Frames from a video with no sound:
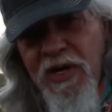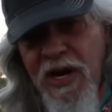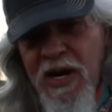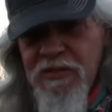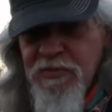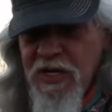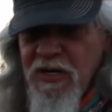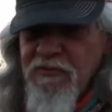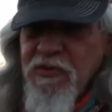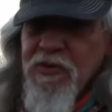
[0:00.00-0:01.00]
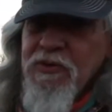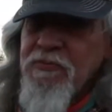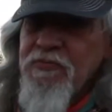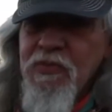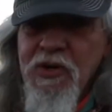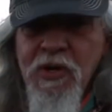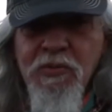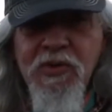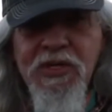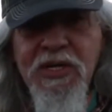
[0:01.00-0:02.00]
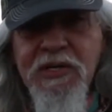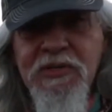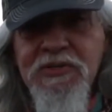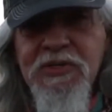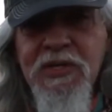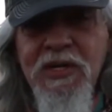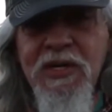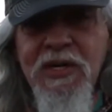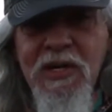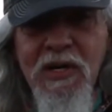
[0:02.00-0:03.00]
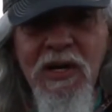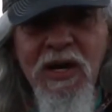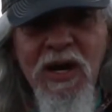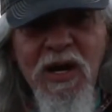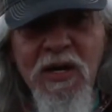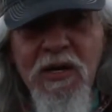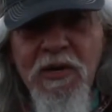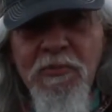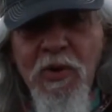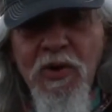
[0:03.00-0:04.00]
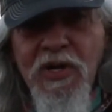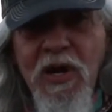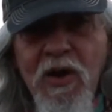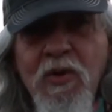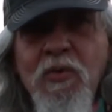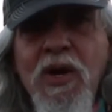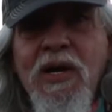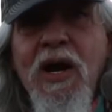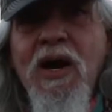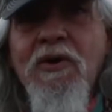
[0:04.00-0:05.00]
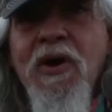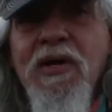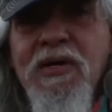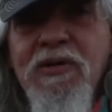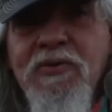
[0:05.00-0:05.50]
and has been for a number of years. Early on when I got her, I couldn't